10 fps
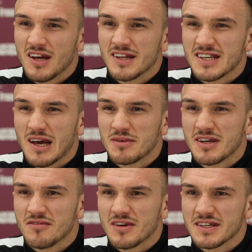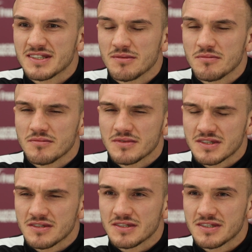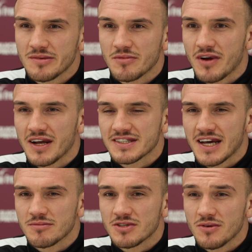the time didn't really seem the right time to